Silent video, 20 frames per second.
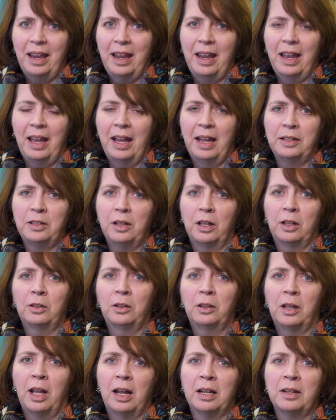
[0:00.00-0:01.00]
And a
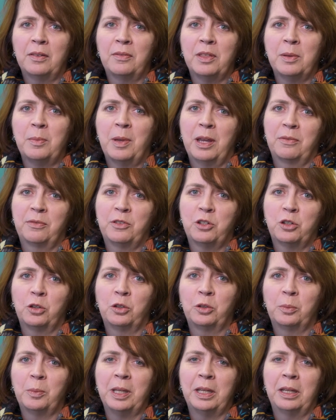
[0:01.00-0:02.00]
lot of them have
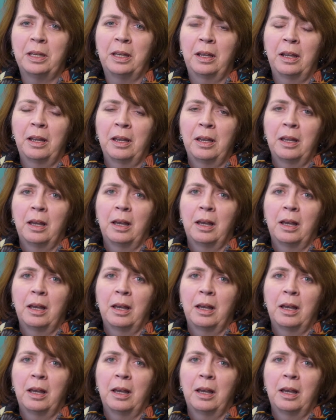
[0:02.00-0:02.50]
told me